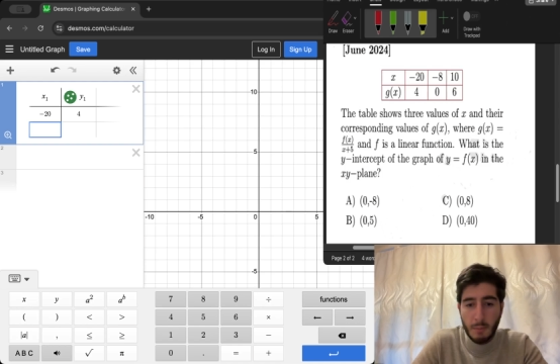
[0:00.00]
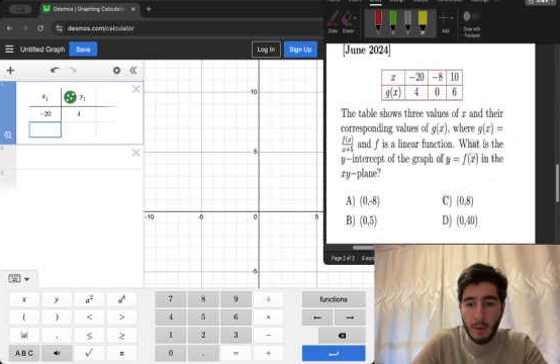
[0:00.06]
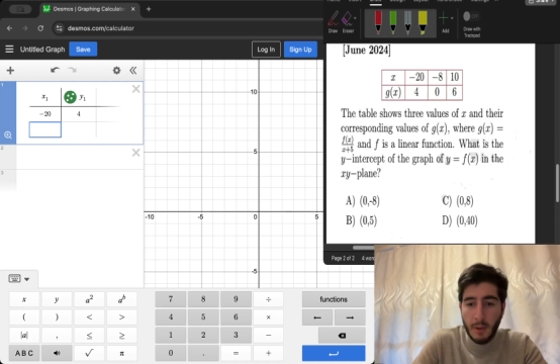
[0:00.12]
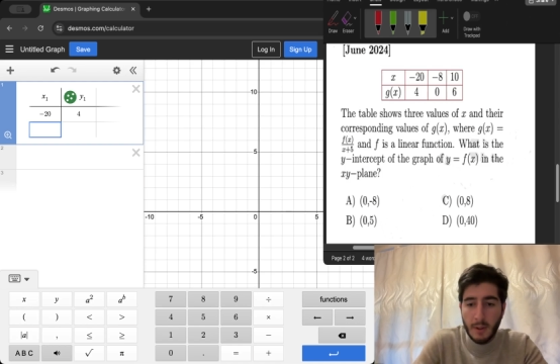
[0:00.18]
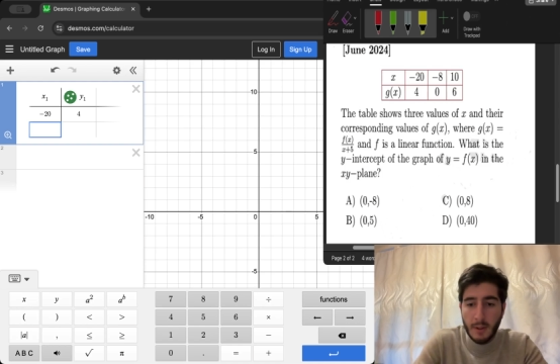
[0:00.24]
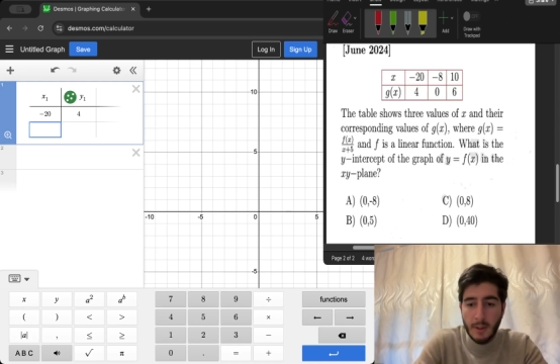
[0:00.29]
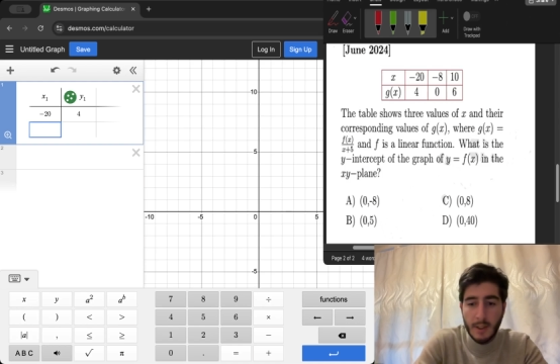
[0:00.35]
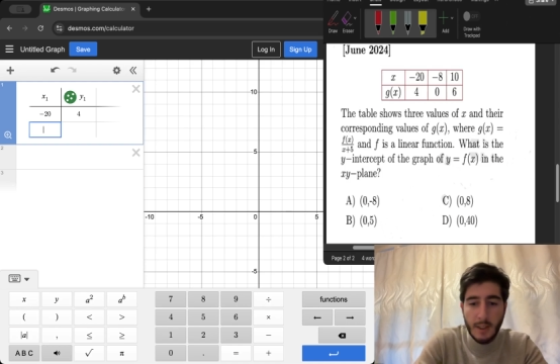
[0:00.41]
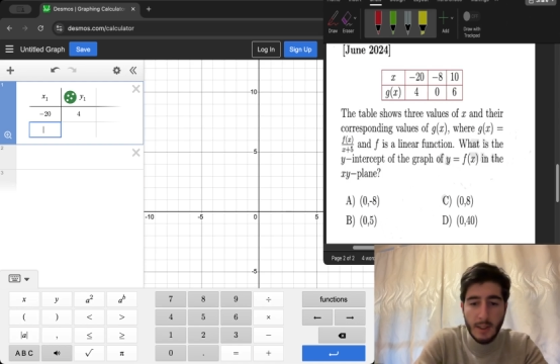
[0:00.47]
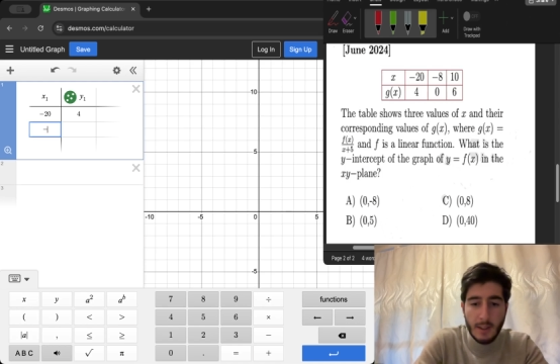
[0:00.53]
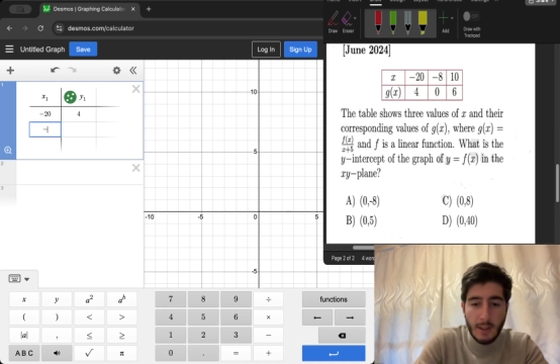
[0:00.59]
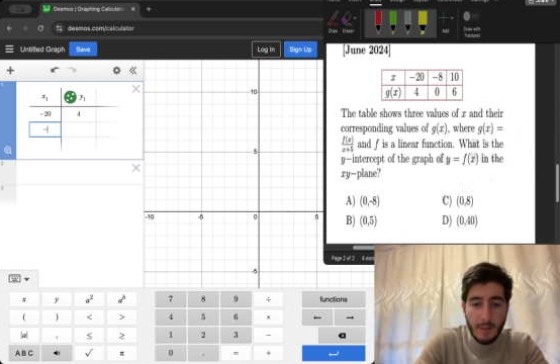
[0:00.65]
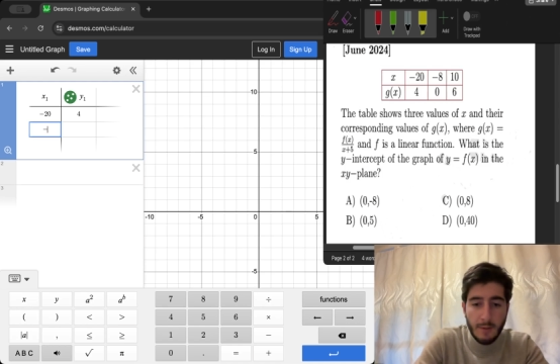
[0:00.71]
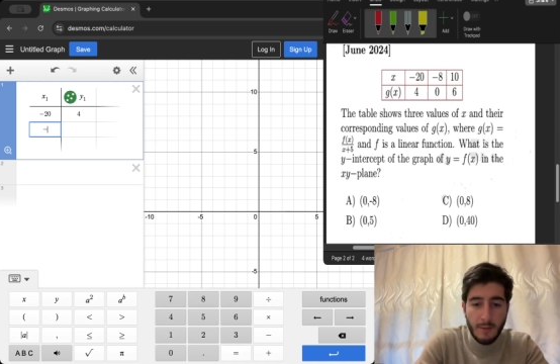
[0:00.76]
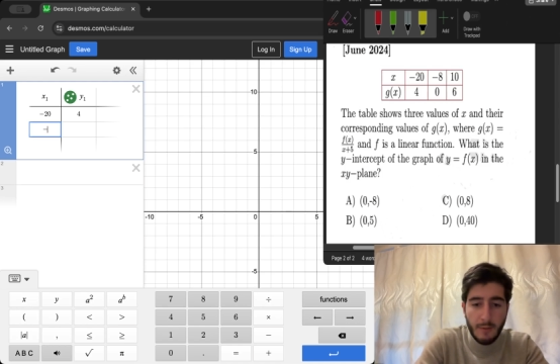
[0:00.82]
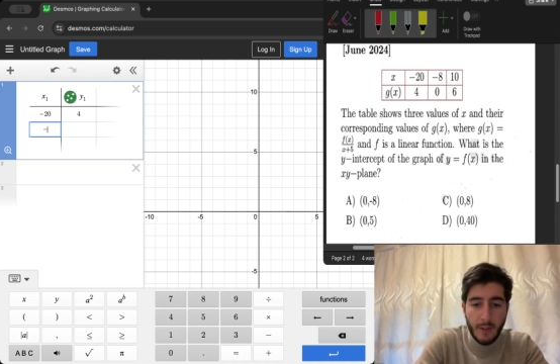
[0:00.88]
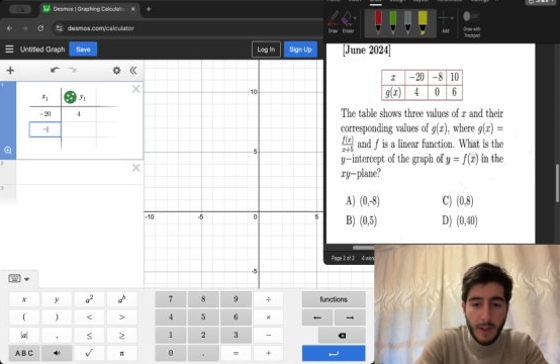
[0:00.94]
point
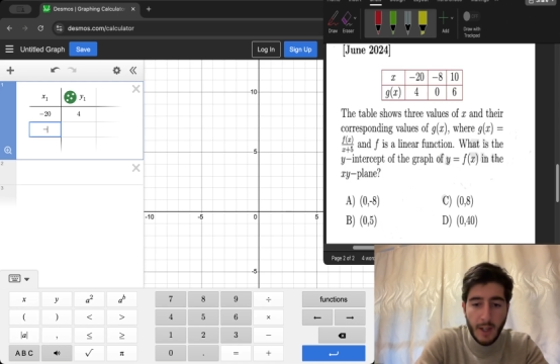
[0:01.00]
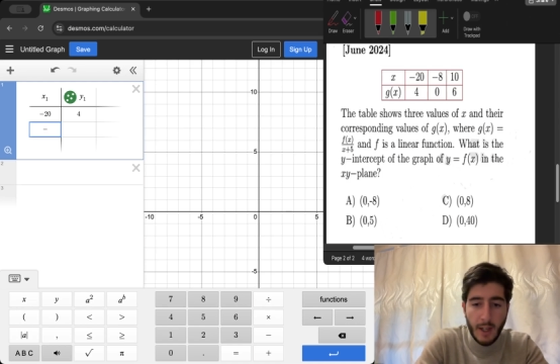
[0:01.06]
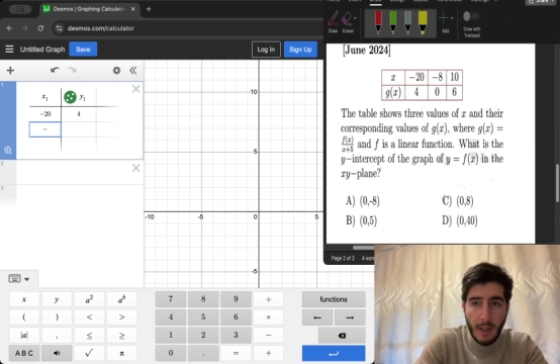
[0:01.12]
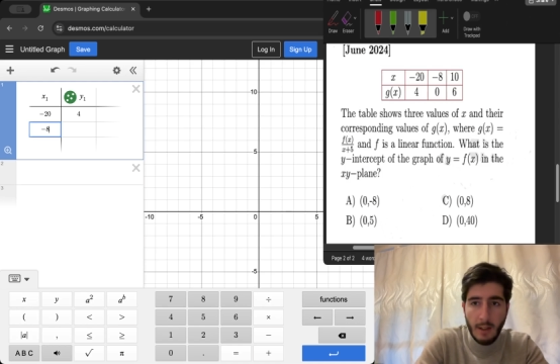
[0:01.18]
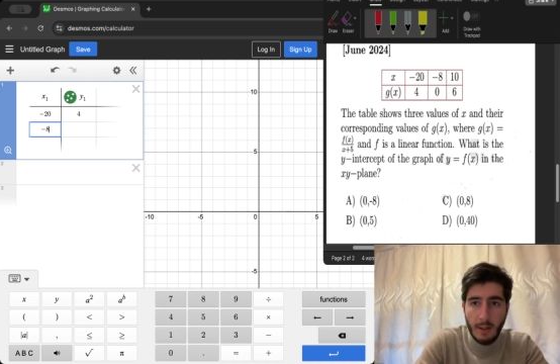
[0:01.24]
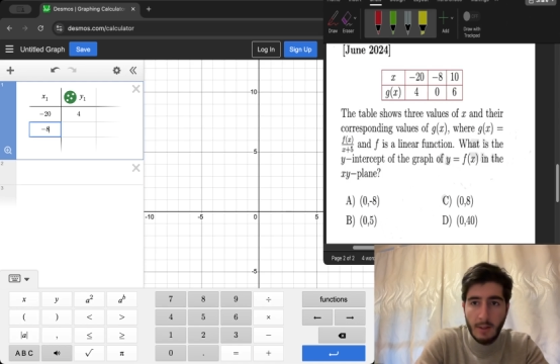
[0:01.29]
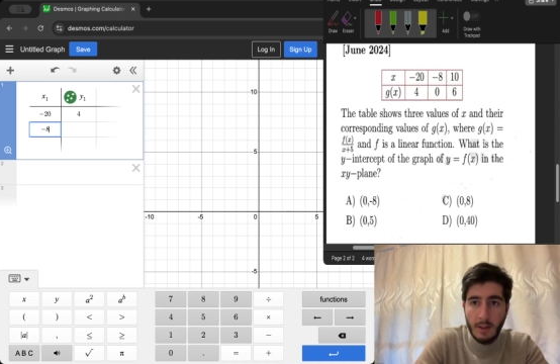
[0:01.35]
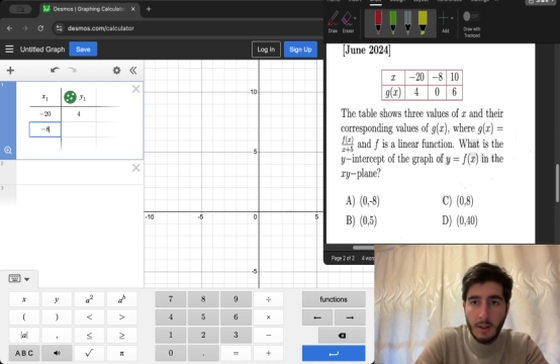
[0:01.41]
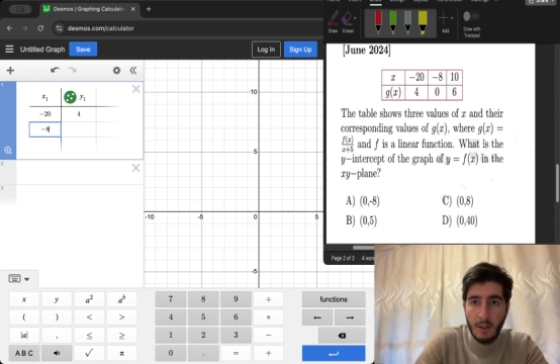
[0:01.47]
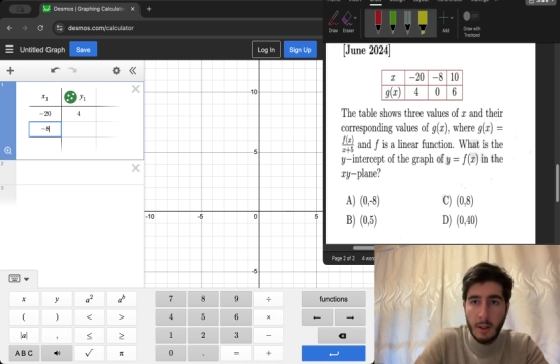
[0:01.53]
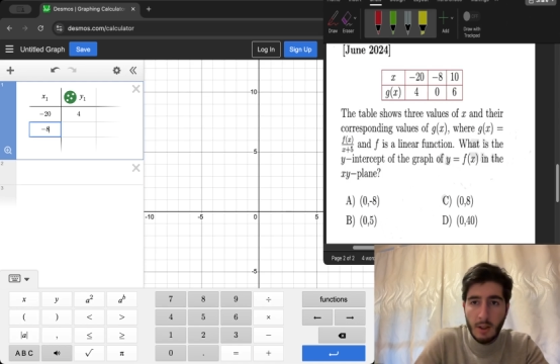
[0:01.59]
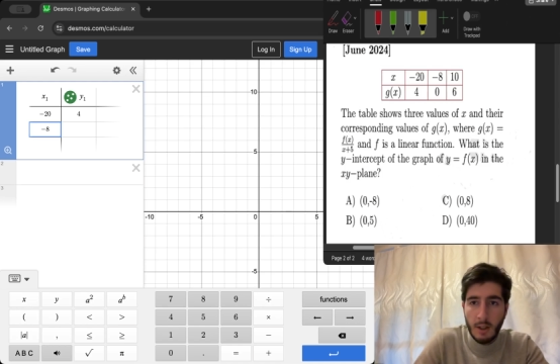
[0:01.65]
negative 8